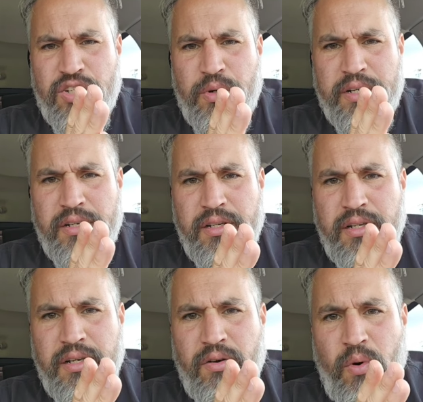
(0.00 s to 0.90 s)
to it,
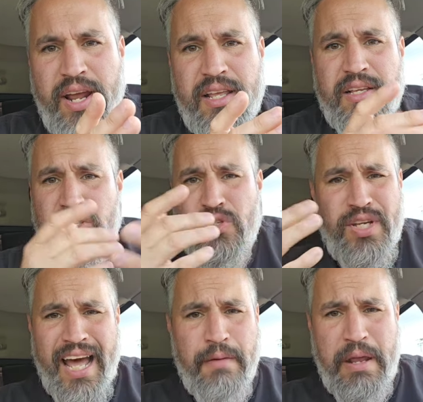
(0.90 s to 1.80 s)
right? So you
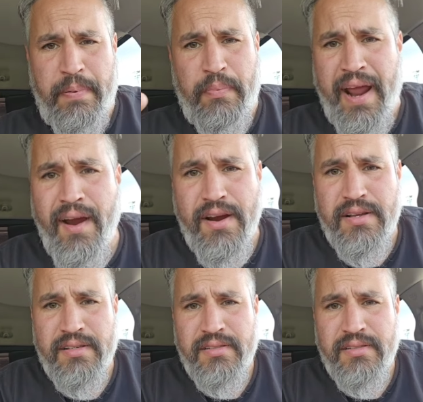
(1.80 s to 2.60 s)
gotta be prepared.